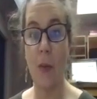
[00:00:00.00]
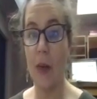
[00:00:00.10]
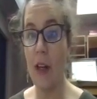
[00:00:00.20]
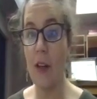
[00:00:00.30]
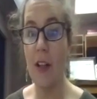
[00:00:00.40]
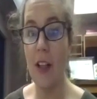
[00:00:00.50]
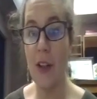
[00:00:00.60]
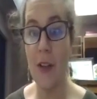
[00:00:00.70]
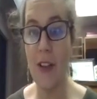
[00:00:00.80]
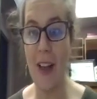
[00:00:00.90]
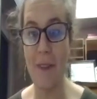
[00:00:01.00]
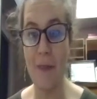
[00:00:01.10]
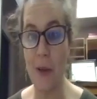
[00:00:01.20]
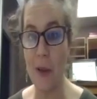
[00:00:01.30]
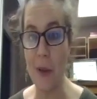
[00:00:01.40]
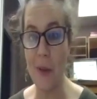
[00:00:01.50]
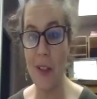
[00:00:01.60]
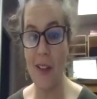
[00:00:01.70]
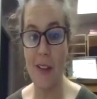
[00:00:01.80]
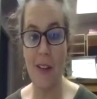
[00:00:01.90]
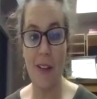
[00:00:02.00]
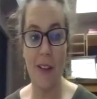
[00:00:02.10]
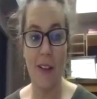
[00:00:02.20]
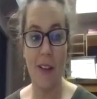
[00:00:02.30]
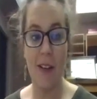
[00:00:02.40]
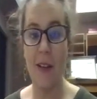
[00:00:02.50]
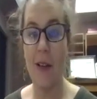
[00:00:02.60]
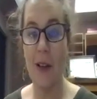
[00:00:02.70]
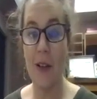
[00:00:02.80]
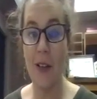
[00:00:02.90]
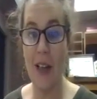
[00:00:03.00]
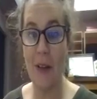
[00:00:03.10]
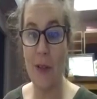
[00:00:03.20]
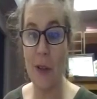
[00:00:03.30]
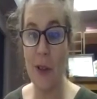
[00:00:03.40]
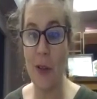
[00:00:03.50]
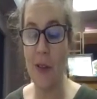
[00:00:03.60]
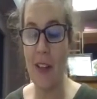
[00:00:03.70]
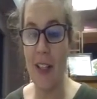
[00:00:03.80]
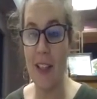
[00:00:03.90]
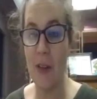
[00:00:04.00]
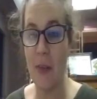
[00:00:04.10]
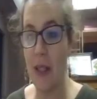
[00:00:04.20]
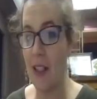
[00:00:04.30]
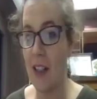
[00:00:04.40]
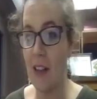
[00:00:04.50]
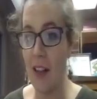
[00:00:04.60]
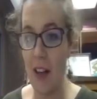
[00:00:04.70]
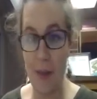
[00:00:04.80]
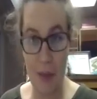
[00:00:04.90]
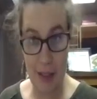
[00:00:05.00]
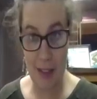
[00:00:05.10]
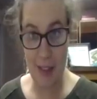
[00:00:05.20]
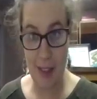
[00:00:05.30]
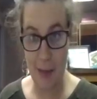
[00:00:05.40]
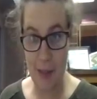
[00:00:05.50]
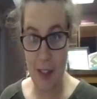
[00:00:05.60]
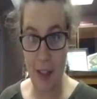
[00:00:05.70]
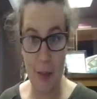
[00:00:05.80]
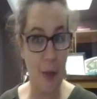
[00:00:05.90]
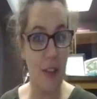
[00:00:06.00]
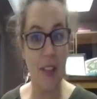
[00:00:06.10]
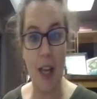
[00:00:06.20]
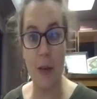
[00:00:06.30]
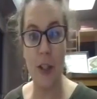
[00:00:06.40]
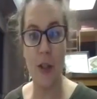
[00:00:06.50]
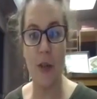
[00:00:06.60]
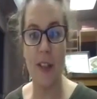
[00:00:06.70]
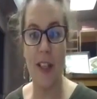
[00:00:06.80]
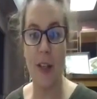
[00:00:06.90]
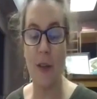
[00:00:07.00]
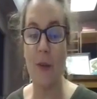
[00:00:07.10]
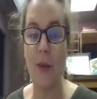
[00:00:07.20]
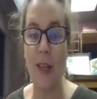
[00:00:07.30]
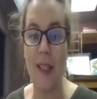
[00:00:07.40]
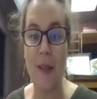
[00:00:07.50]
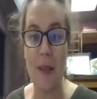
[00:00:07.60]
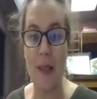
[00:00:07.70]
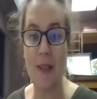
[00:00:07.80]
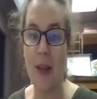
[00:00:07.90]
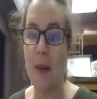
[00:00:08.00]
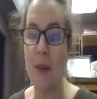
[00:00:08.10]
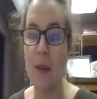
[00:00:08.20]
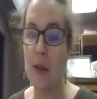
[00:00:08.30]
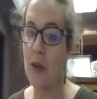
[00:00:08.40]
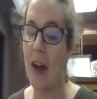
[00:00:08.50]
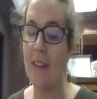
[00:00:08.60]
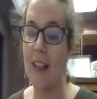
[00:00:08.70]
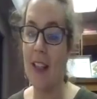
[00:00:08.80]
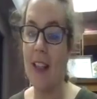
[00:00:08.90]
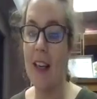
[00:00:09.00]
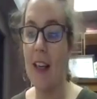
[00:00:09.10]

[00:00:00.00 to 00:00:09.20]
Well, good afternoon. Good afternoon. Thanks for being here. I'm Melinda Sampson, the Community Outreach Coordinator for NC Stop Human Trafficking.